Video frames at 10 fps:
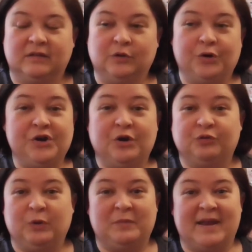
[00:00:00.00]
Lord
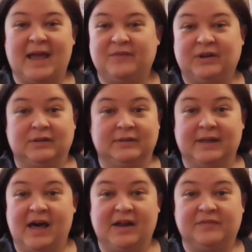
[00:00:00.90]
knows we've been having a
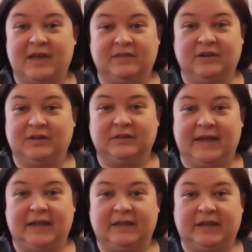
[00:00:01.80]
lot of that done
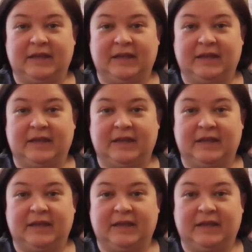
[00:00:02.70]
lately,